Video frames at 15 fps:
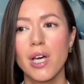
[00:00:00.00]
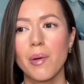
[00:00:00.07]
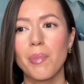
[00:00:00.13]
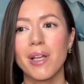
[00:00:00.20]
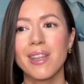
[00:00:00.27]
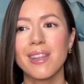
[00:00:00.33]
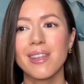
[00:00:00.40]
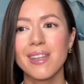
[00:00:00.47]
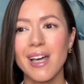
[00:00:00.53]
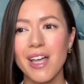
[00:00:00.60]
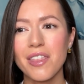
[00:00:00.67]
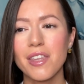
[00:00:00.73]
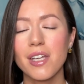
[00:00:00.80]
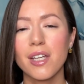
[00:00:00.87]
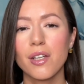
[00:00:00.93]
but
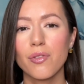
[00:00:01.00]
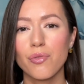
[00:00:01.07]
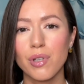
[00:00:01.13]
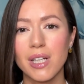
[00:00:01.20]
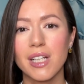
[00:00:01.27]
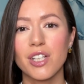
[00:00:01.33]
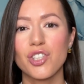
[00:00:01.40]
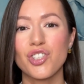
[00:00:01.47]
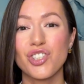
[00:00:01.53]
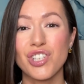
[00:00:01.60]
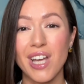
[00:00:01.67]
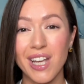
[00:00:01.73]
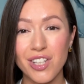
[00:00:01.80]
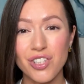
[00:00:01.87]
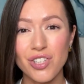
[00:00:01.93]
nothing really
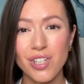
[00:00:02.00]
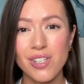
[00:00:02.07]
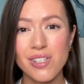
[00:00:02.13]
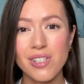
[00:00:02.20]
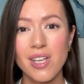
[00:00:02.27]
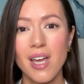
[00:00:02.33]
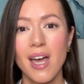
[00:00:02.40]
changes,